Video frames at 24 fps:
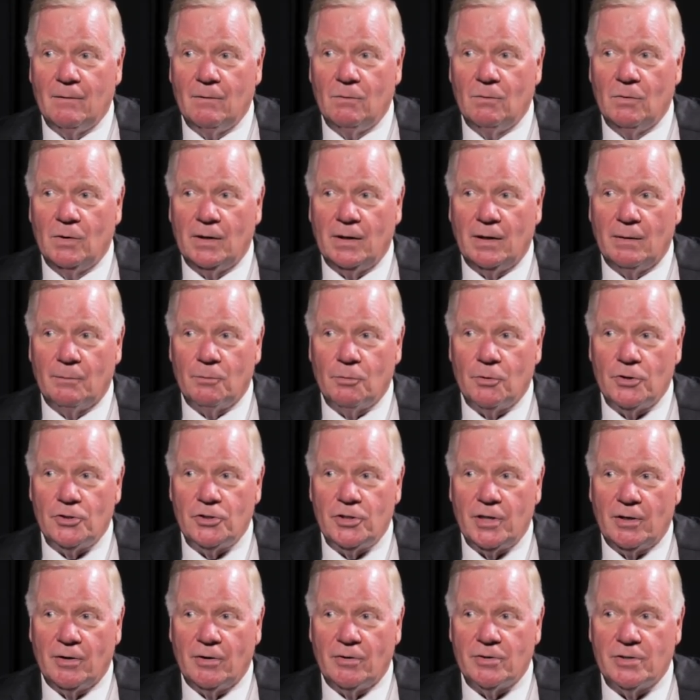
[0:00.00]
really
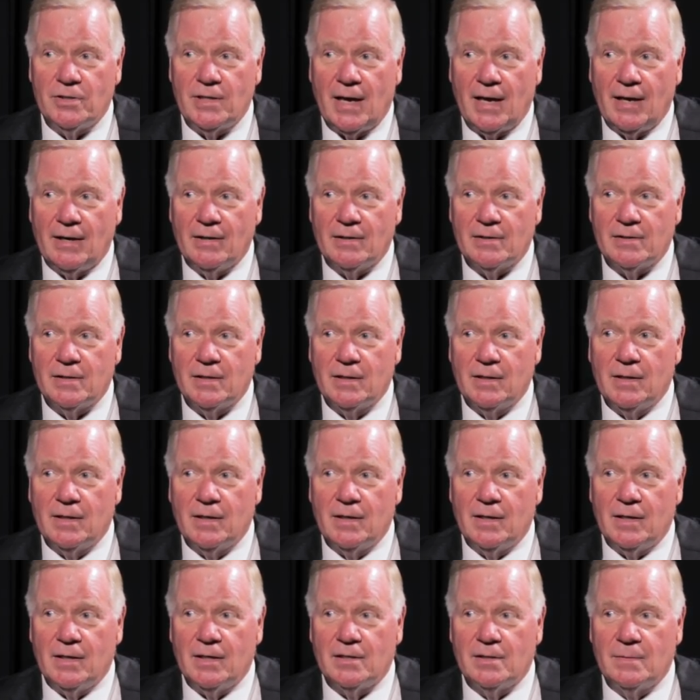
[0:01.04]
appreciate and understand is,
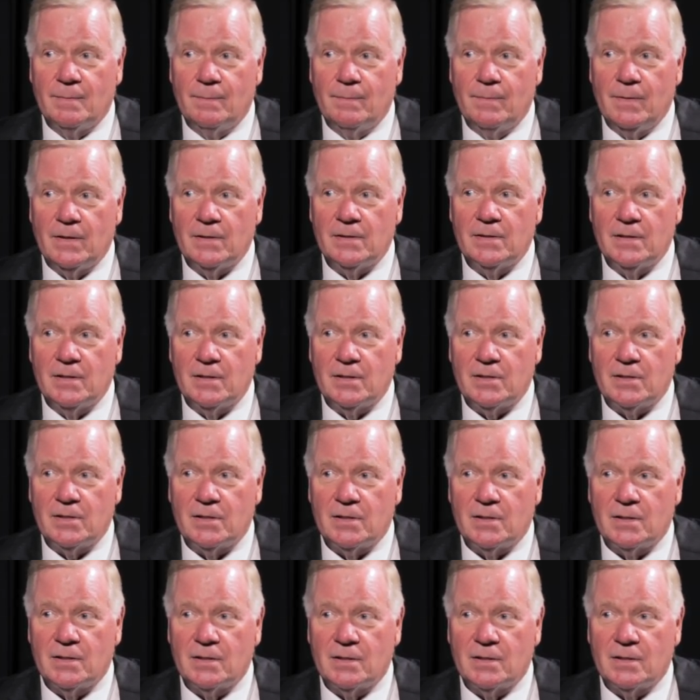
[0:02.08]
is business